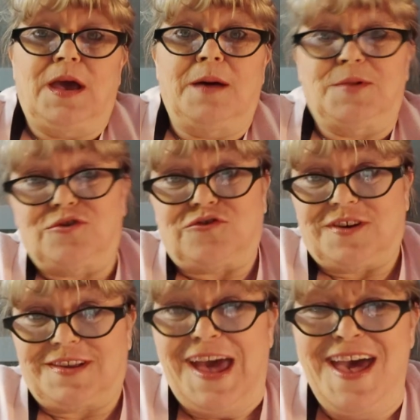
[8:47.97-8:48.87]
I'm
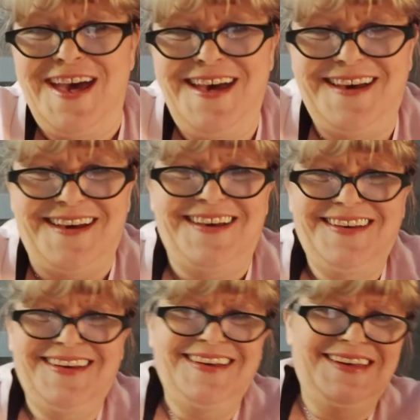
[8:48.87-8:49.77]
allergic.
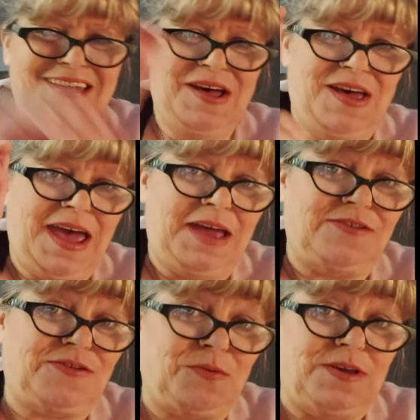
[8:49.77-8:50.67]

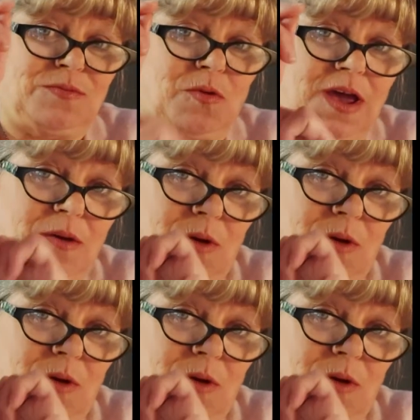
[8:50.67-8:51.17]
Hence the reason why I